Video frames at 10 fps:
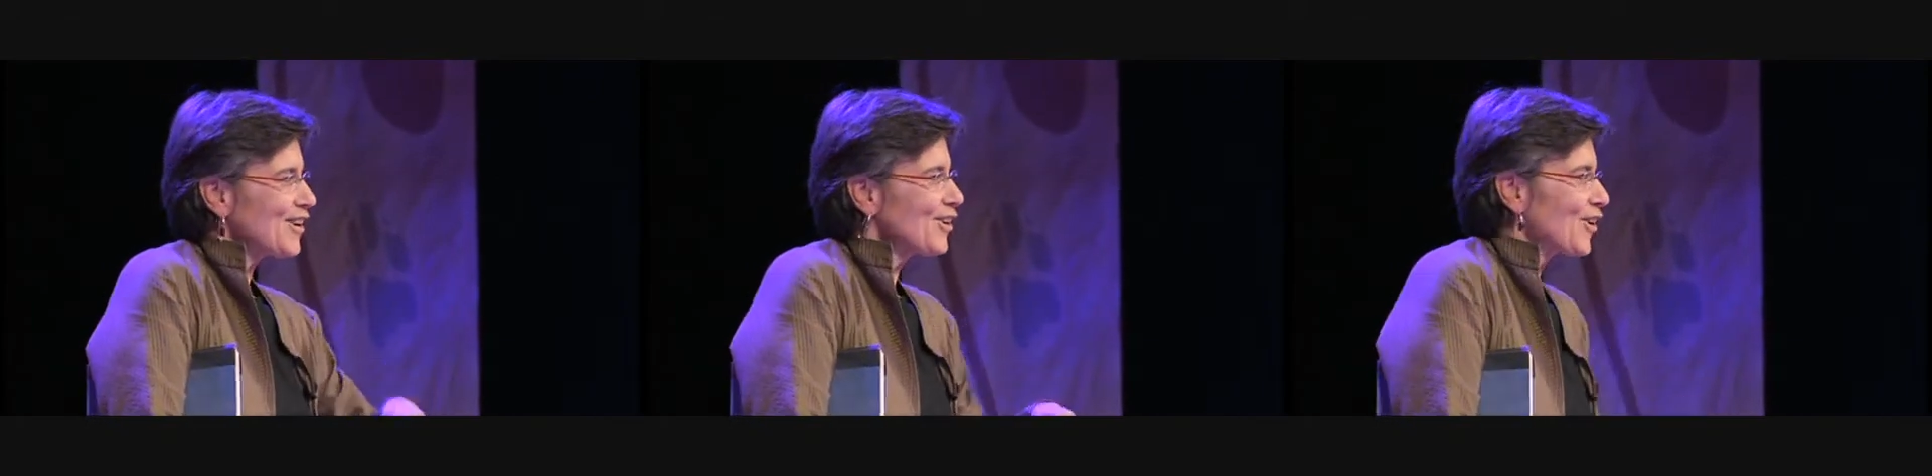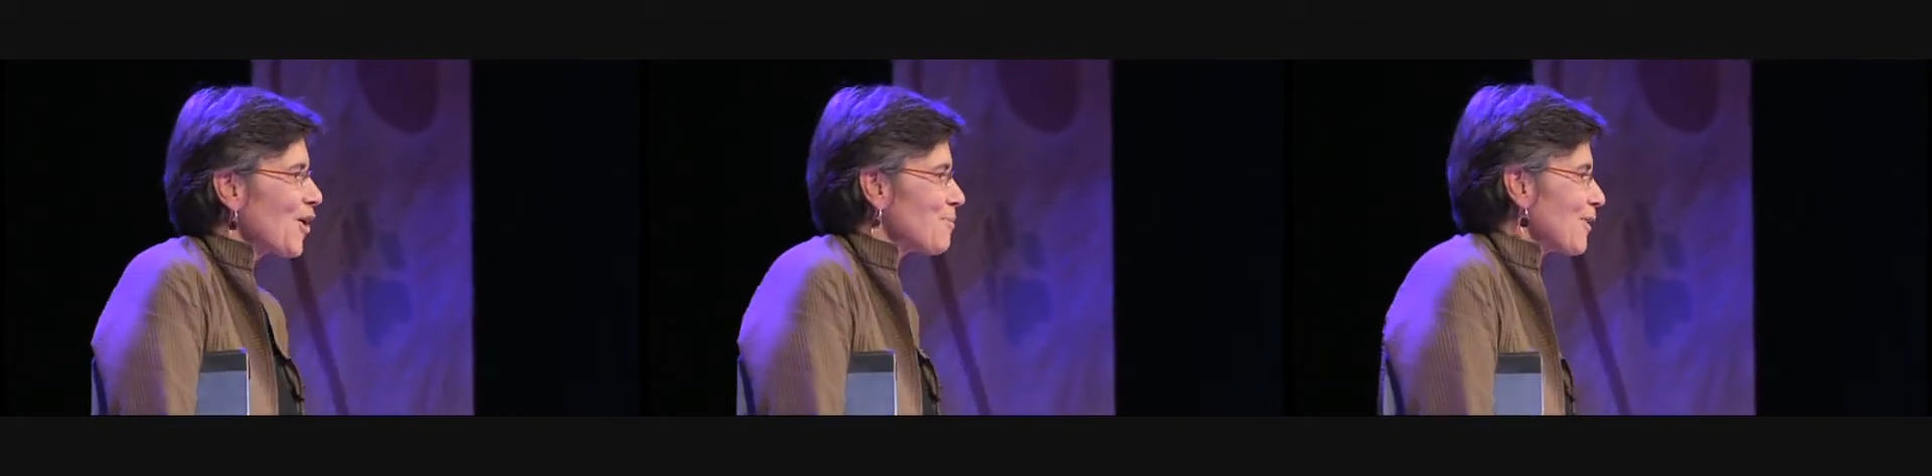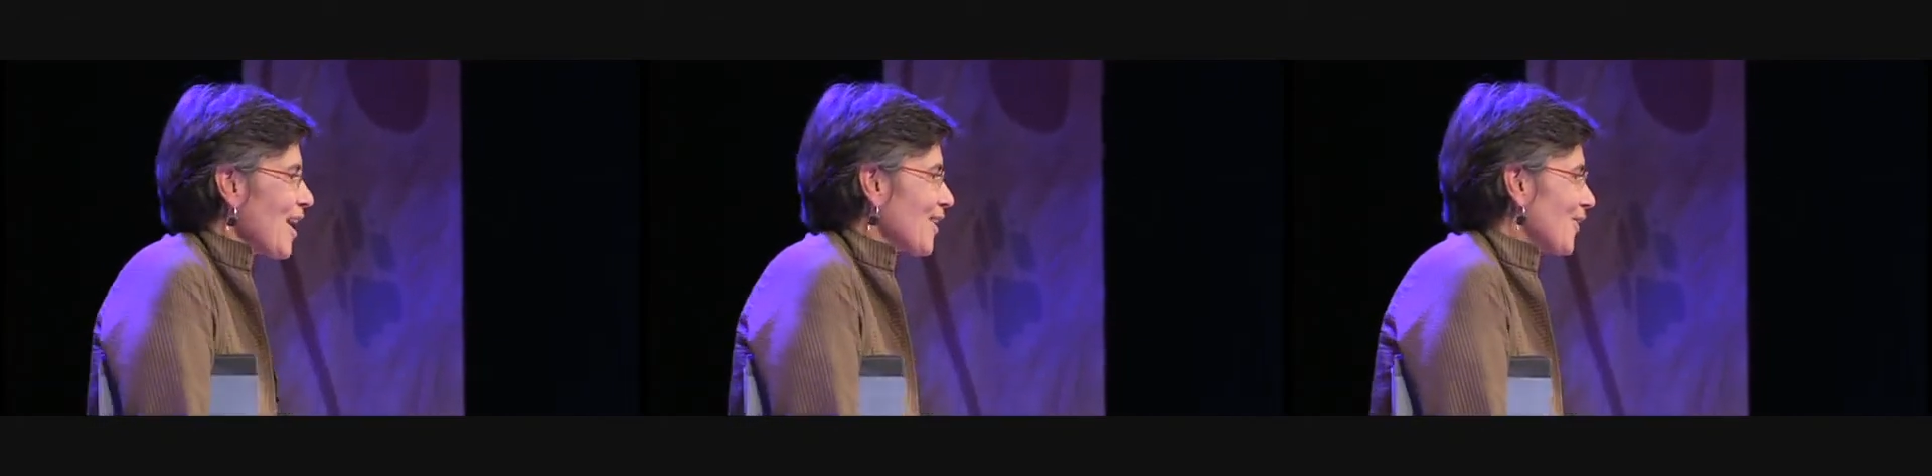your
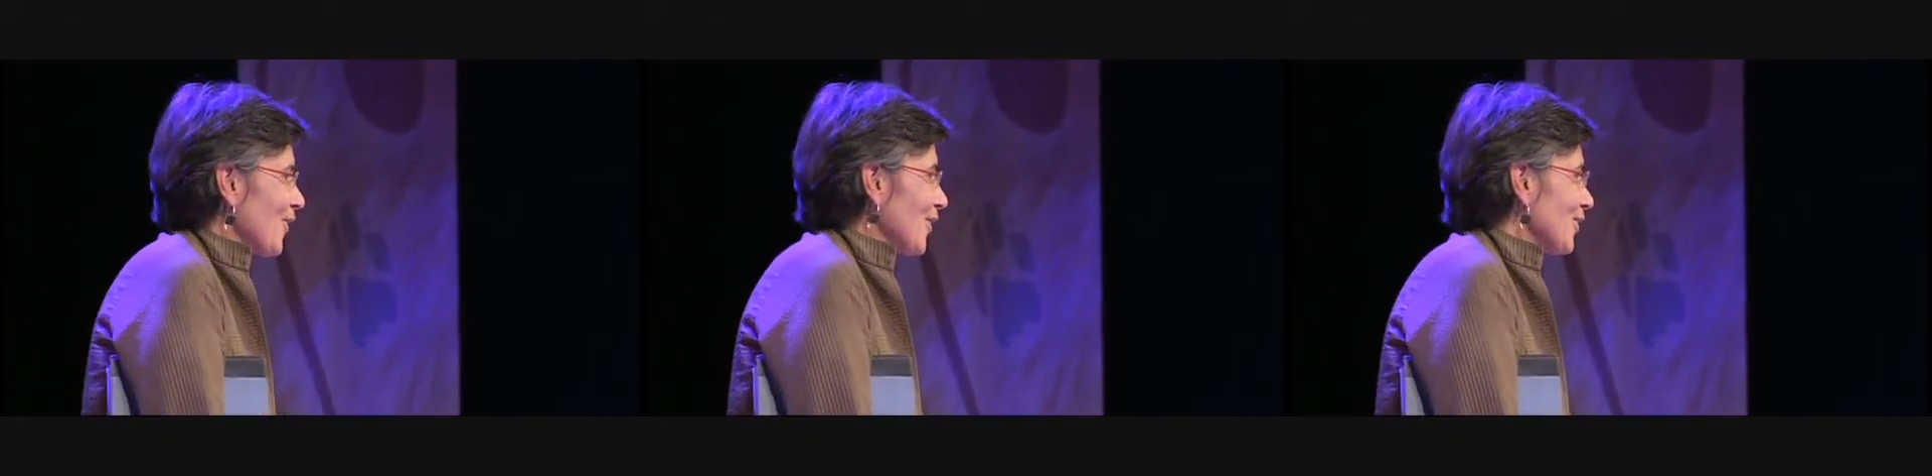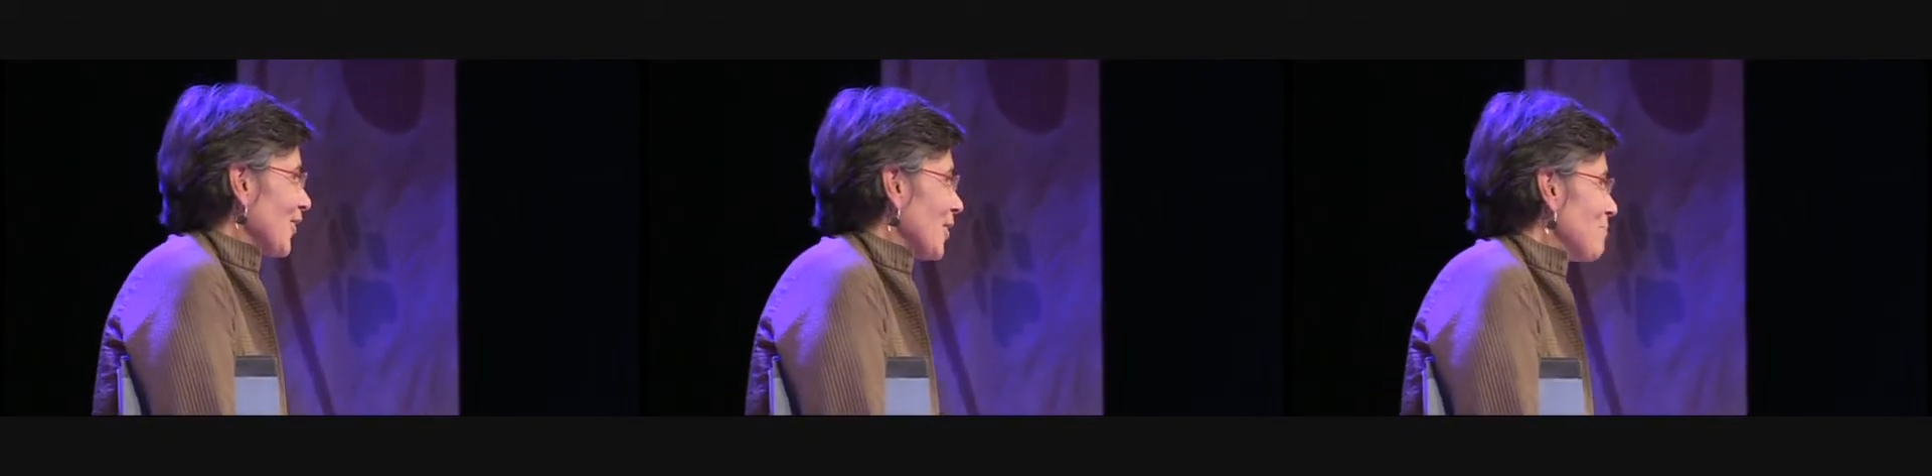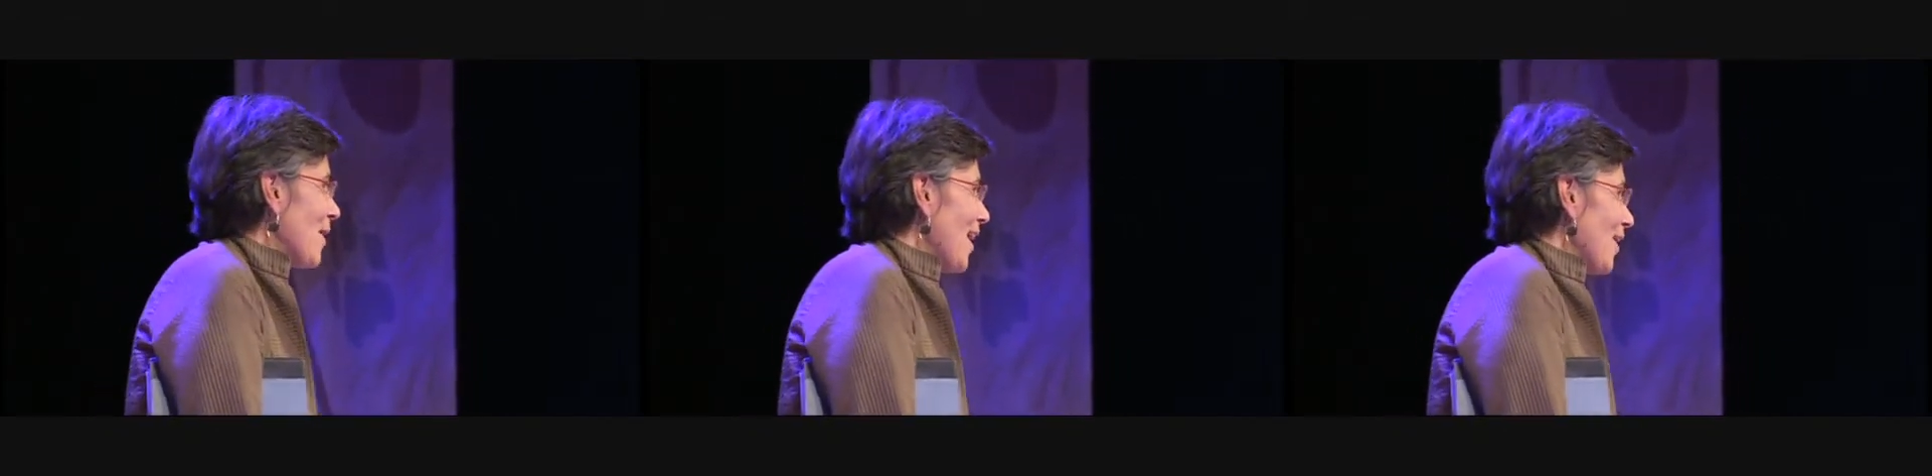corporate headquarters are
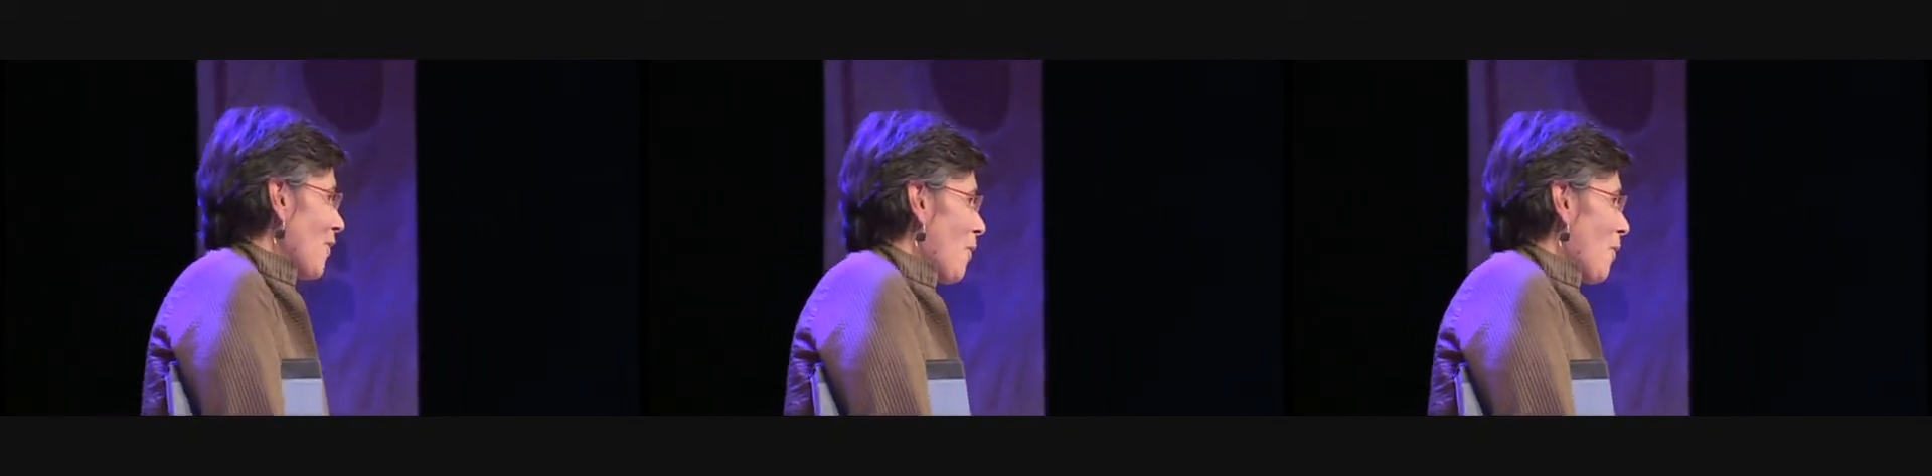in my